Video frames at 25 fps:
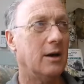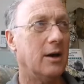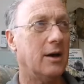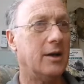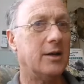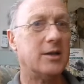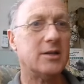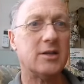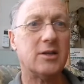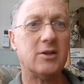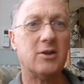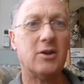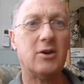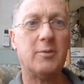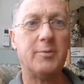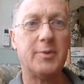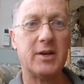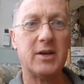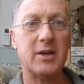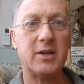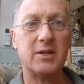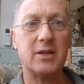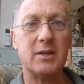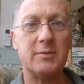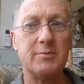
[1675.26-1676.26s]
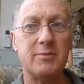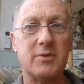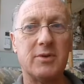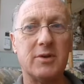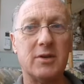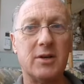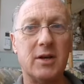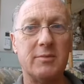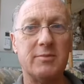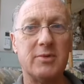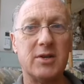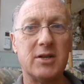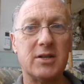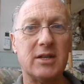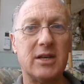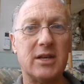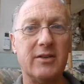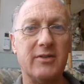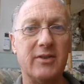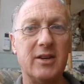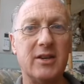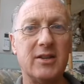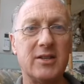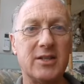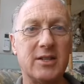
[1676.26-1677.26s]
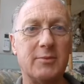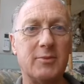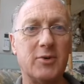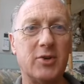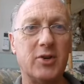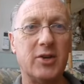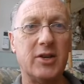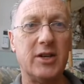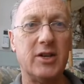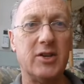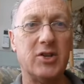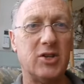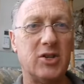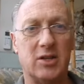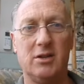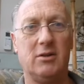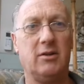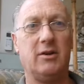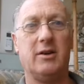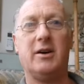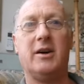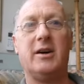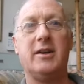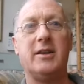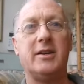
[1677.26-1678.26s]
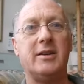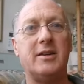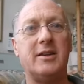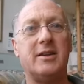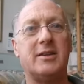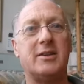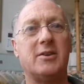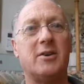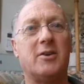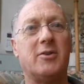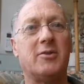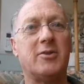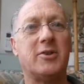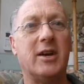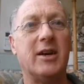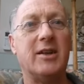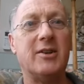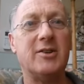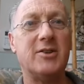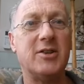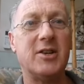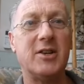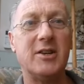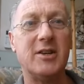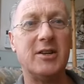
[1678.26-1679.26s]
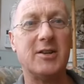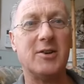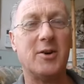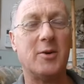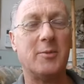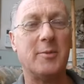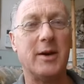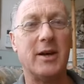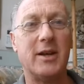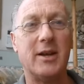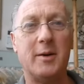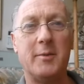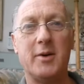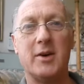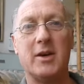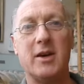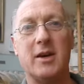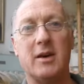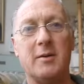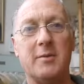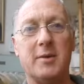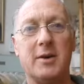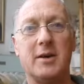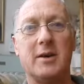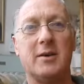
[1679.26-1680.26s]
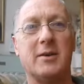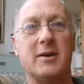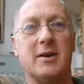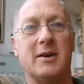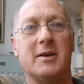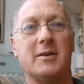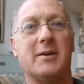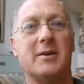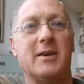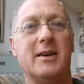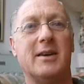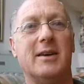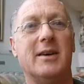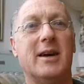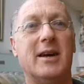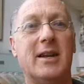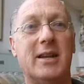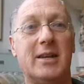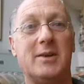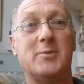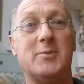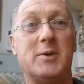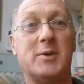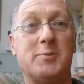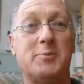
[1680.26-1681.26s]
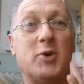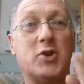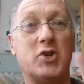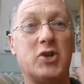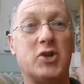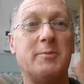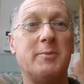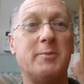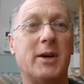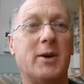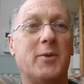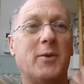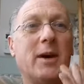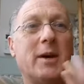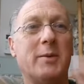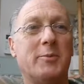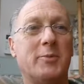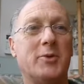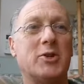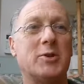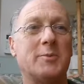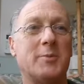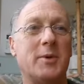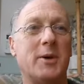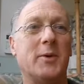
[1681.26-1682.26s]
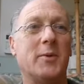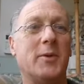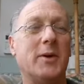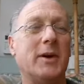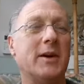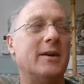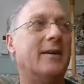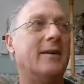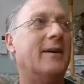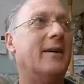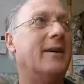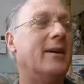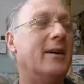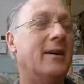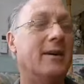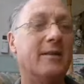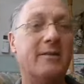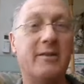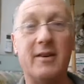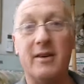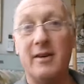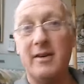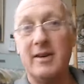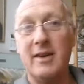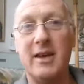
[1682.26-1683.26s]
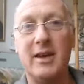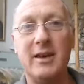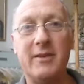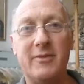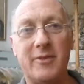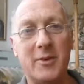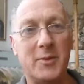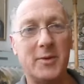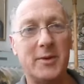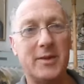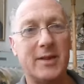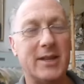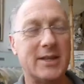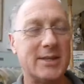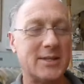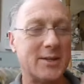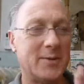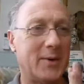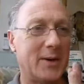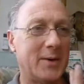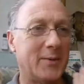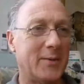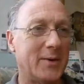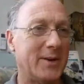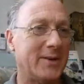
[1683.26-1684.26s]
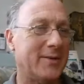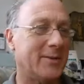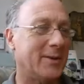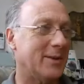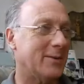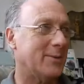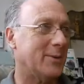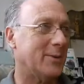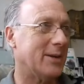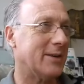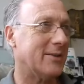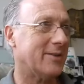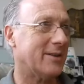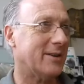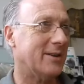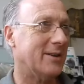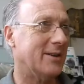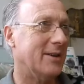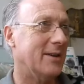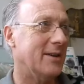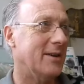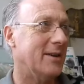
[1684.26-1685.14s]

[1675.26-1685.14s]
And he said, oh, because I'm just giving you some good energy. I don't need to hold your hand. You don't need to hold my hand. I'm okay. And he was pushing me away. I thought, okay, if you want, that's the way you want it, whatever.